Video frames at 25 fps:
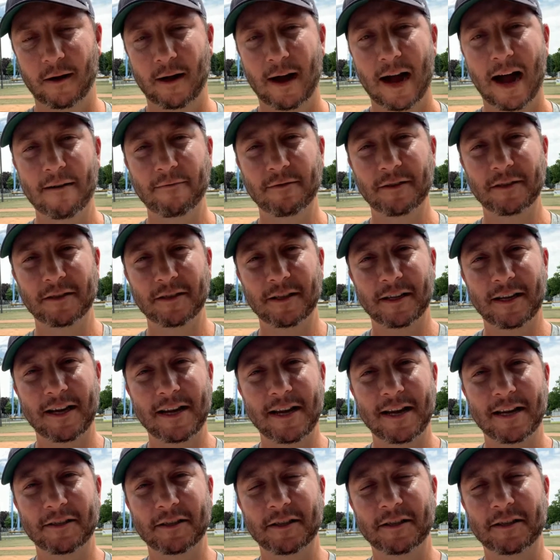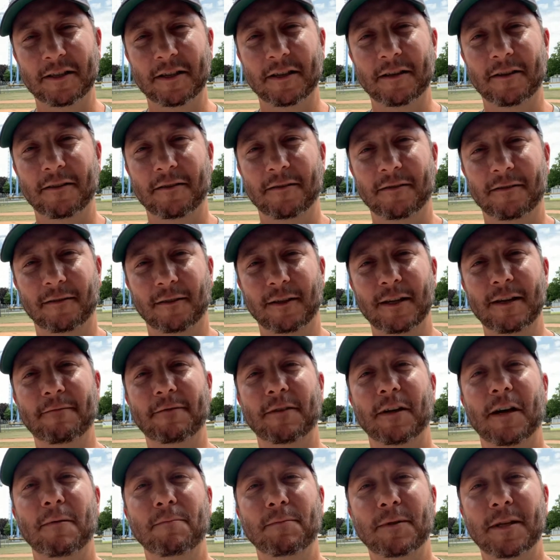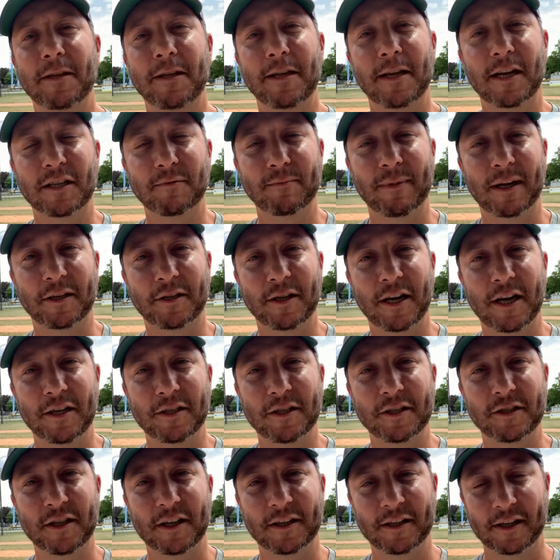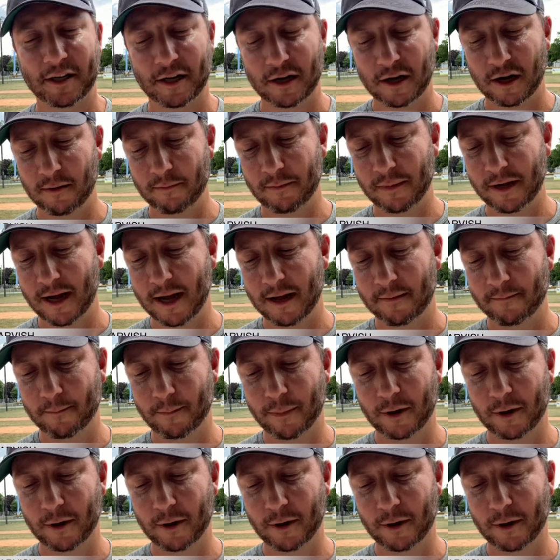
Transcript: Obviously, he hasn't lived up to the expectations of the Cub yet,